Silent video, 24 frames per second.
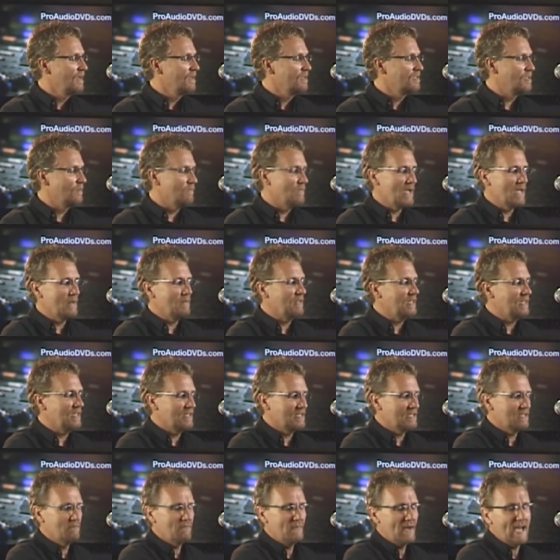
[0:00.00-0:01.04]
So maybe
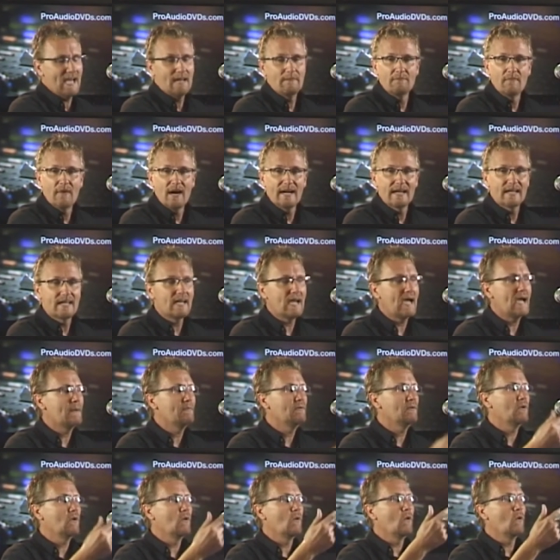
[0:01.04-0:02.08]
it's a bad mic
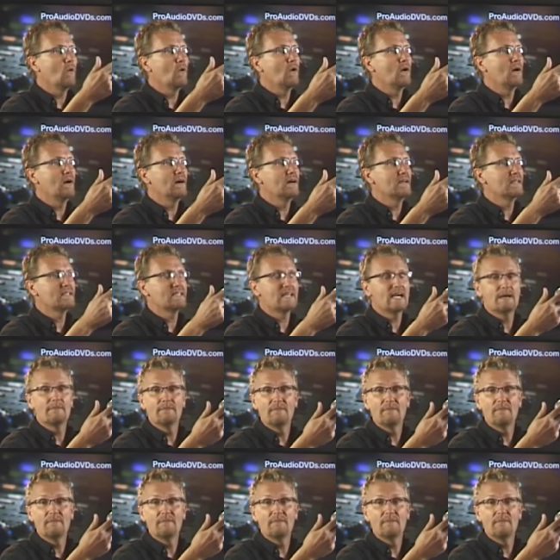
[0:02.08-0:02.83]
cable or say a